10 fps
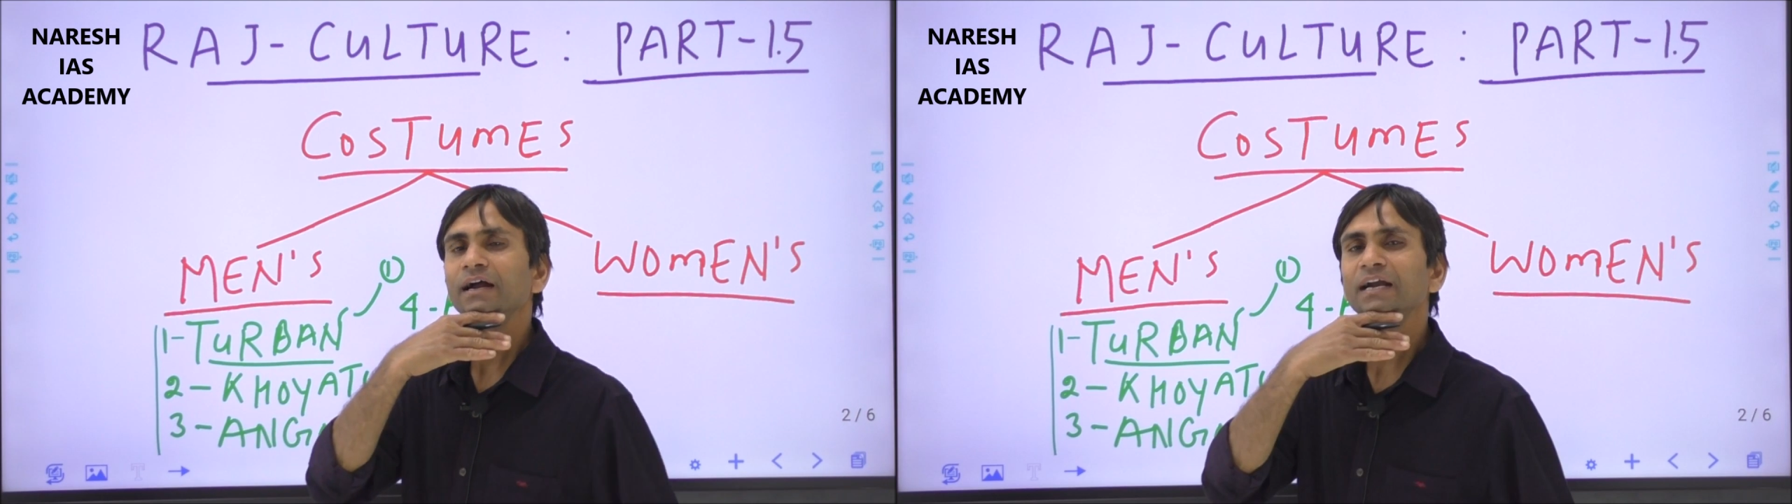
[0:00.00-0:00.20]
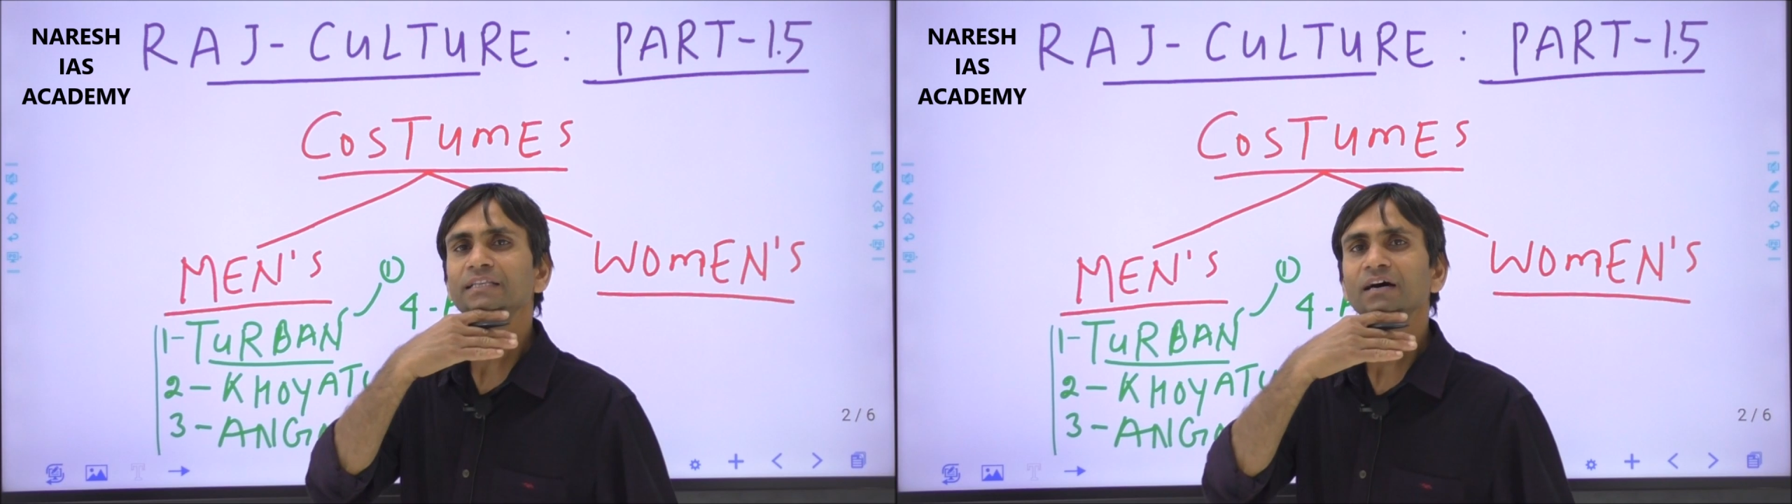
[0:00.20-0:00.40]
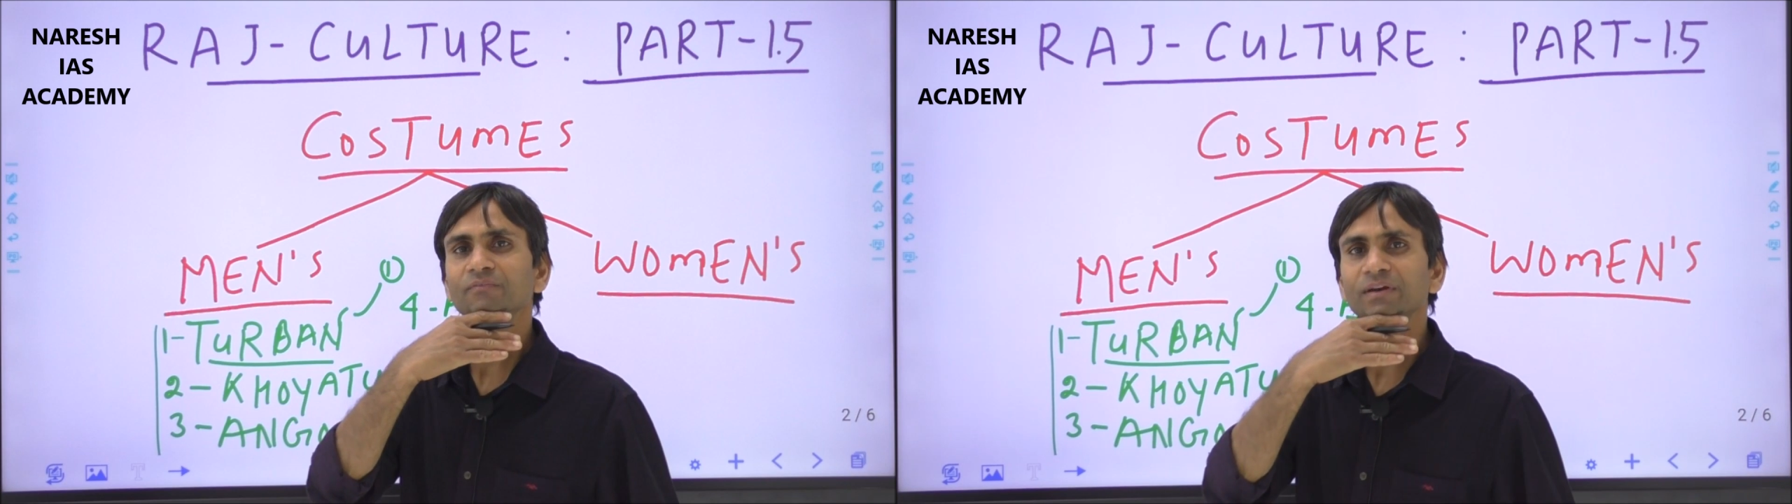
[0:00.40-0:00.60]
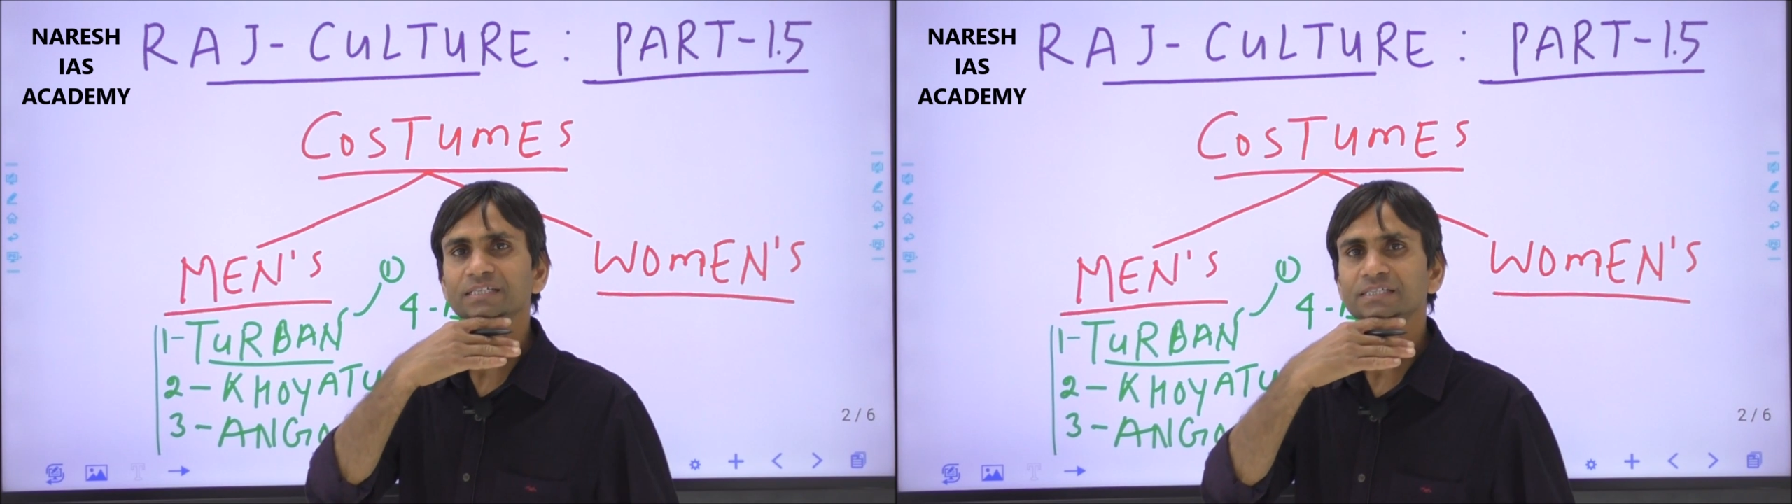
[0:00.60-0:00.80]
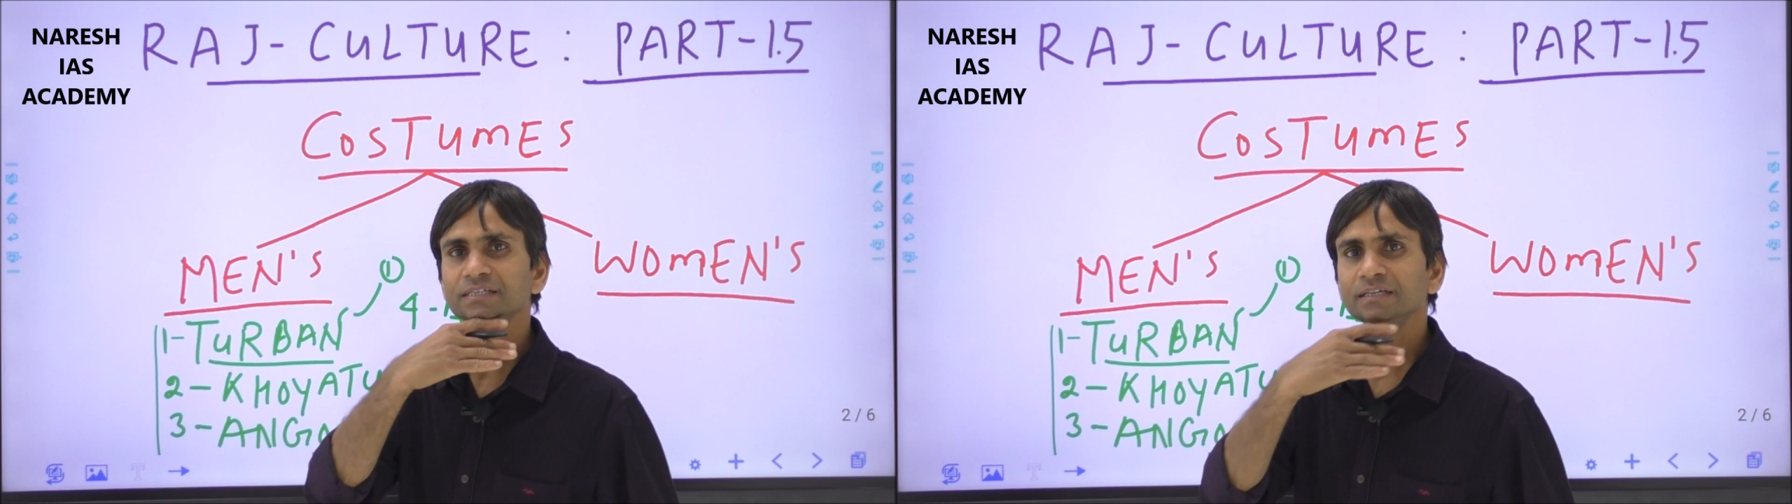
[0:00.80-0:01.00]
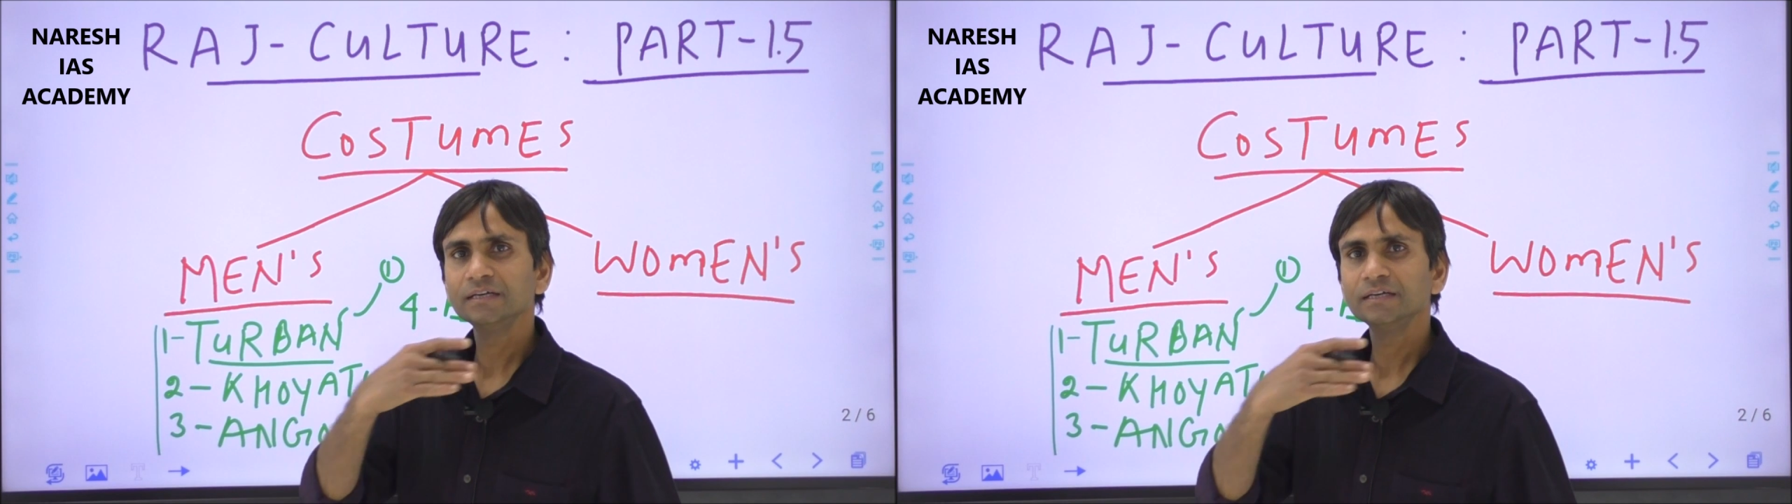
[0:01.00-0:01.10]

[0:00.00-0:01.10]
and the waist.